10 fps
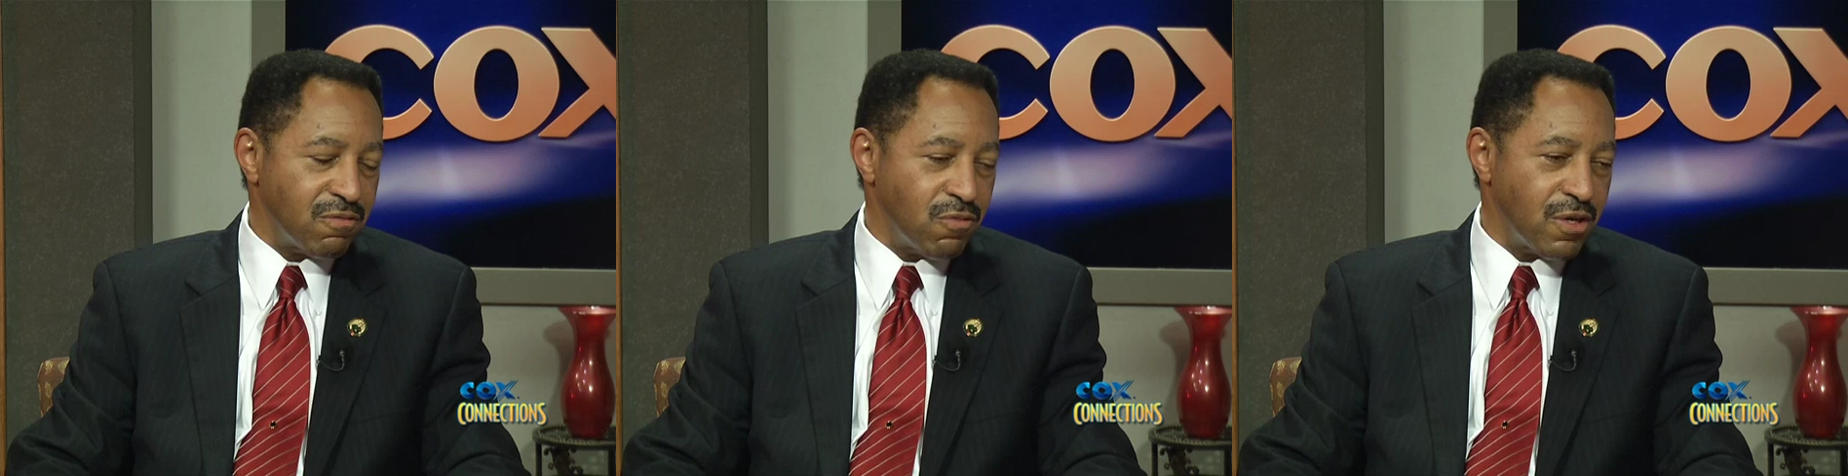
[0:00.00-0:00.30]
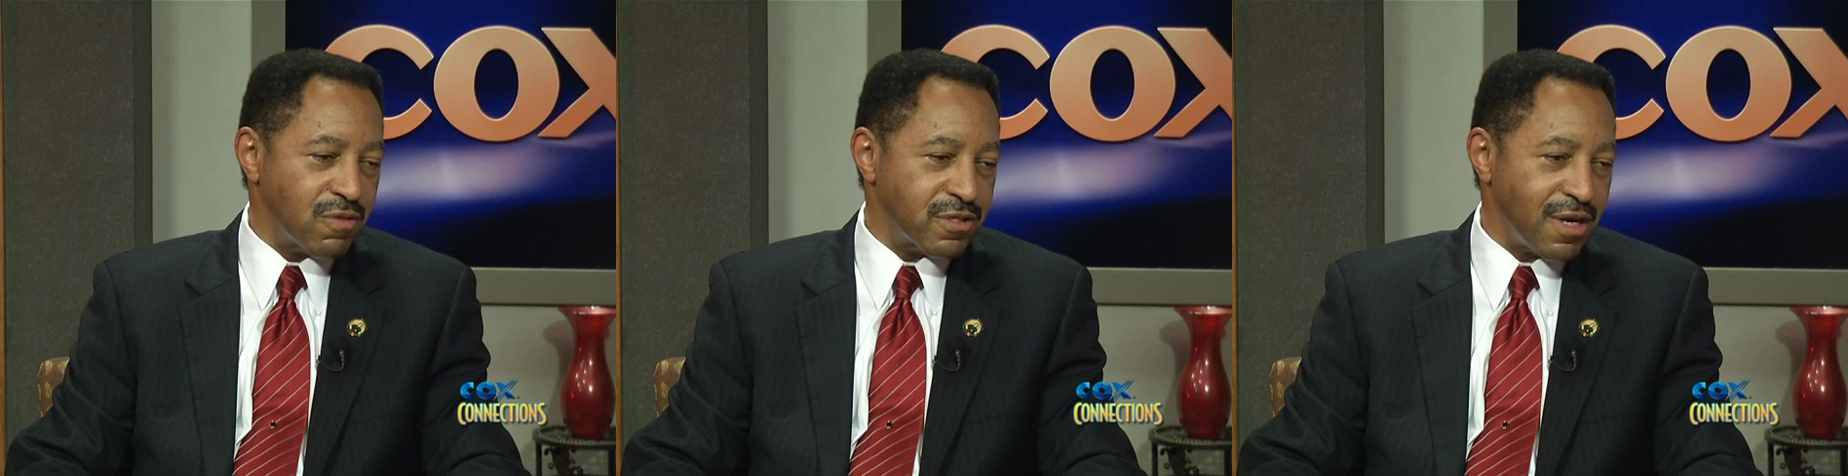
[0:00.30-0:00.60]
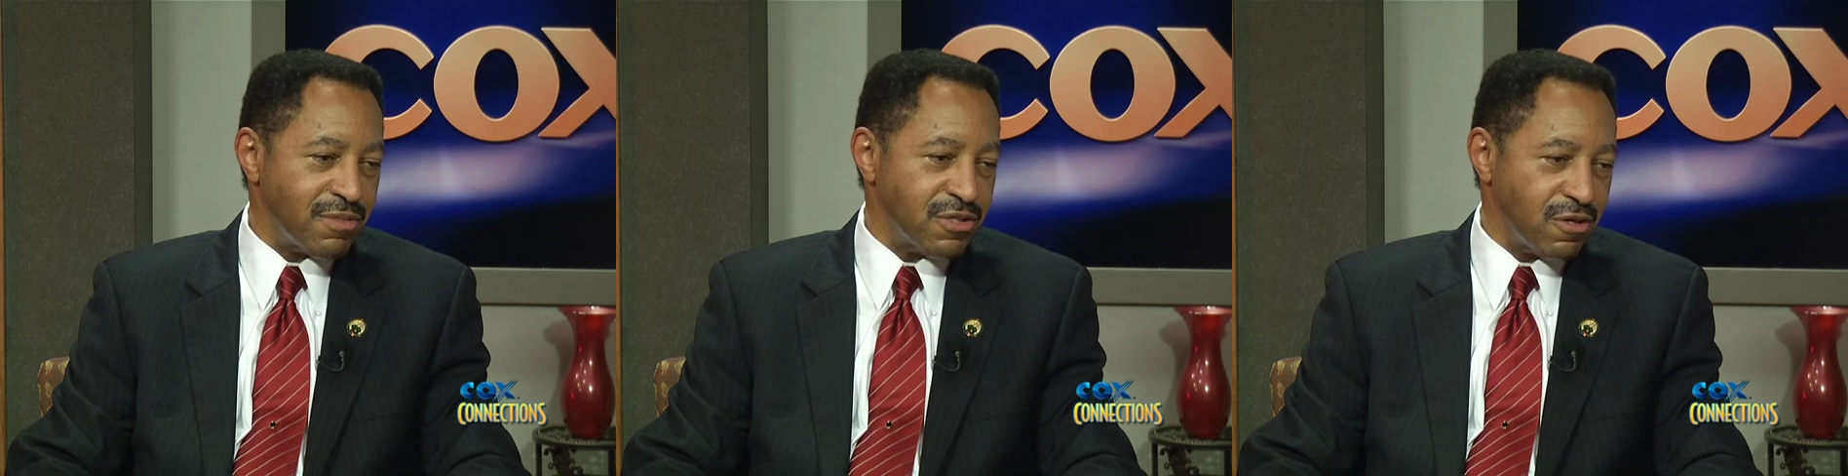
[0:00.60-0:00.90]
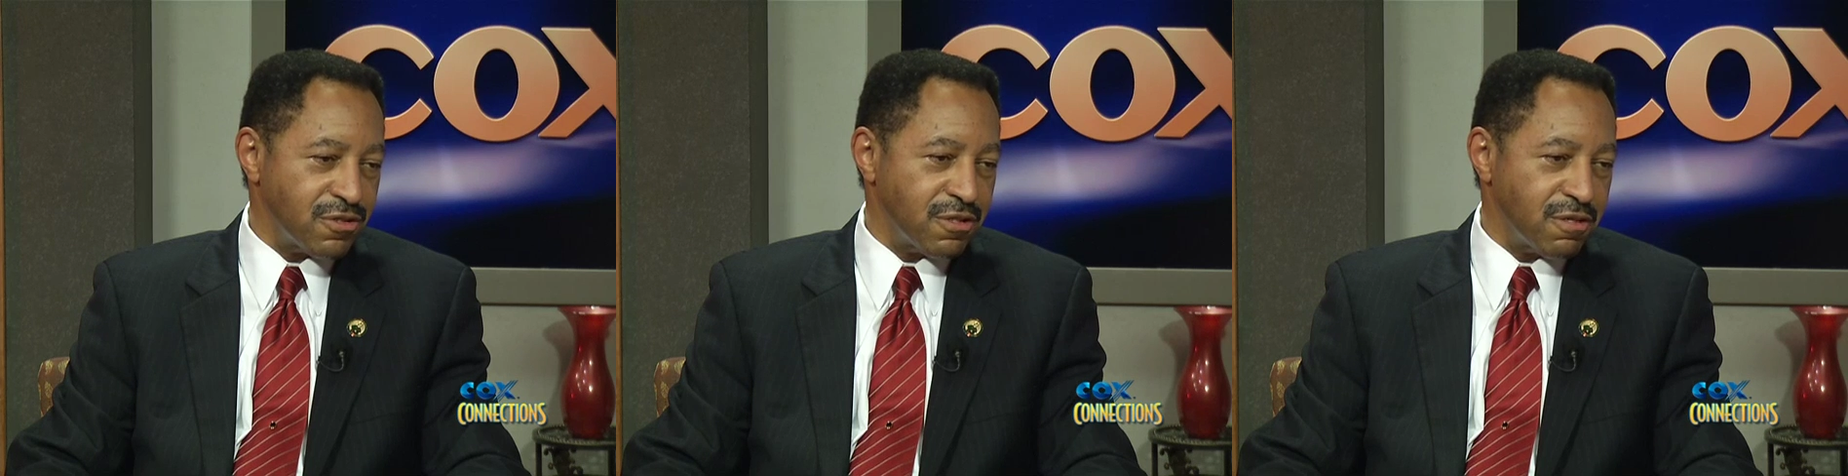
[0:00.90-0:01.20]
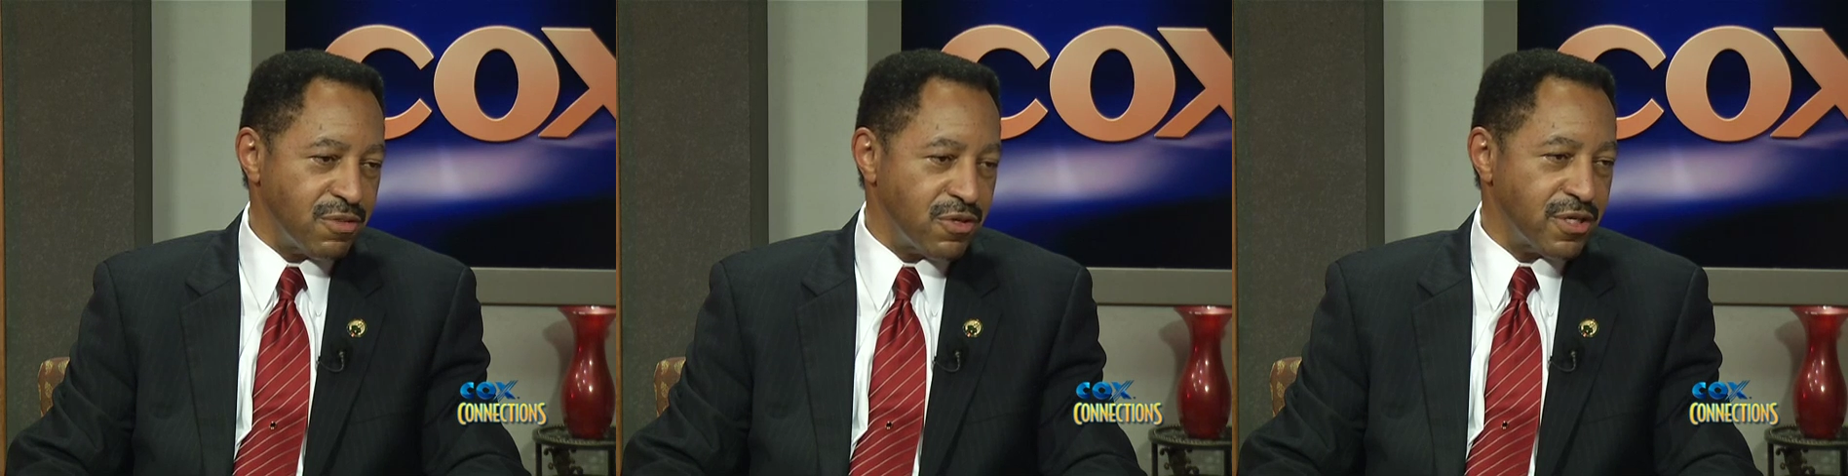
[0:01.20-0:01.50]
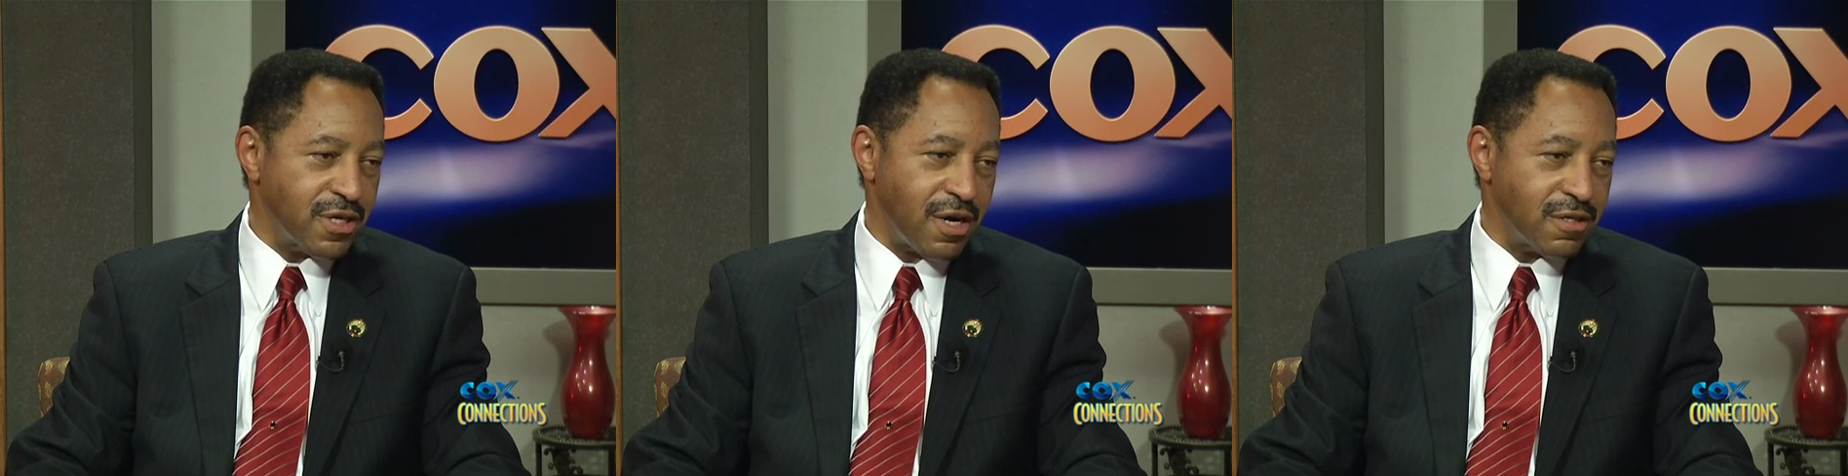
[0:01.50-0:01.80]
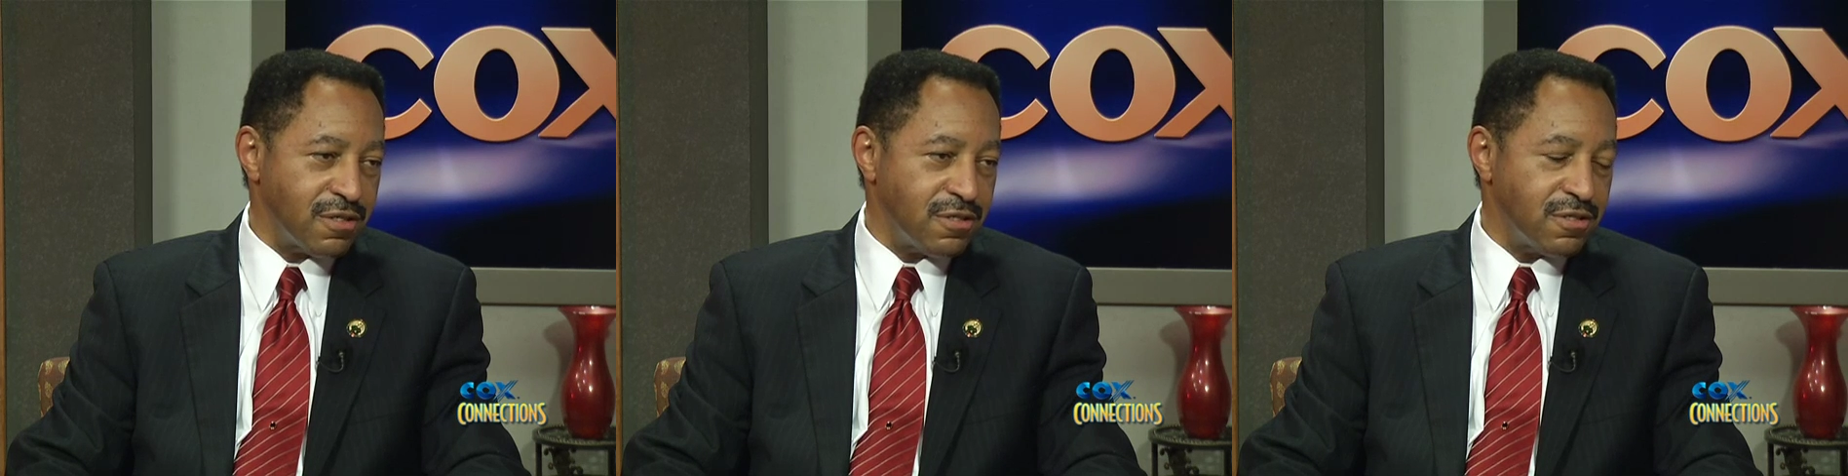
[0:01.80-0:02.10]
one with Thomas Nelson Community
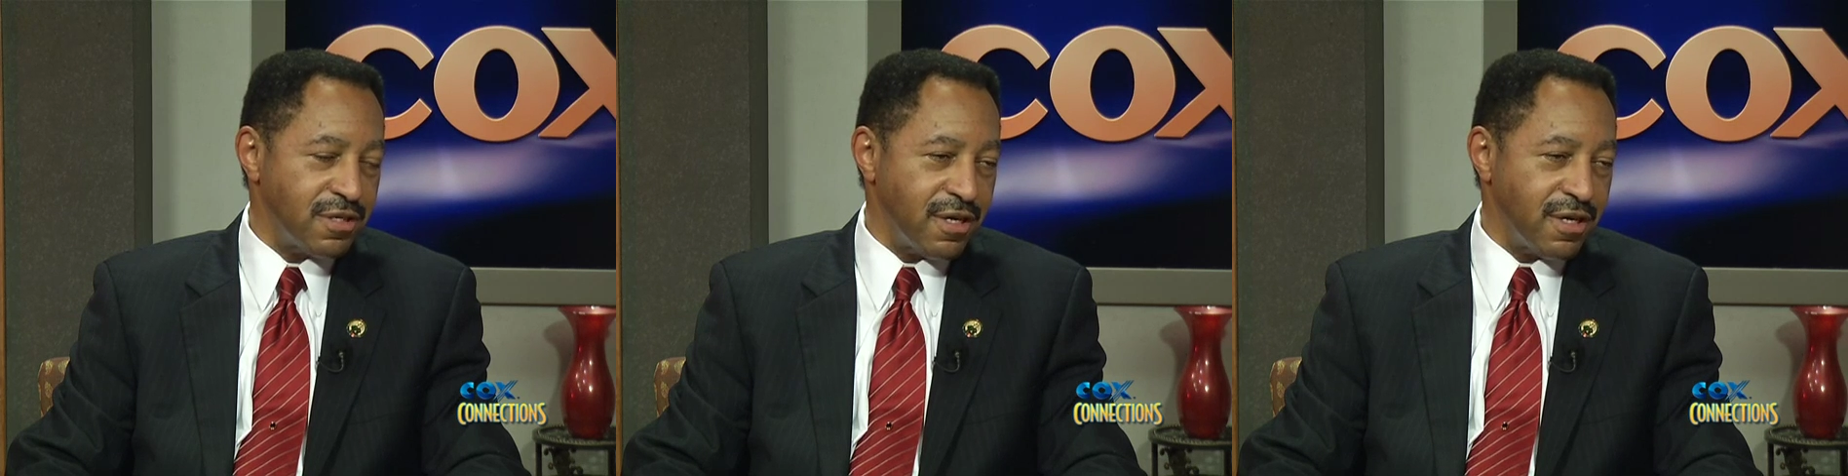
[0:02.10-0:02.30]
College,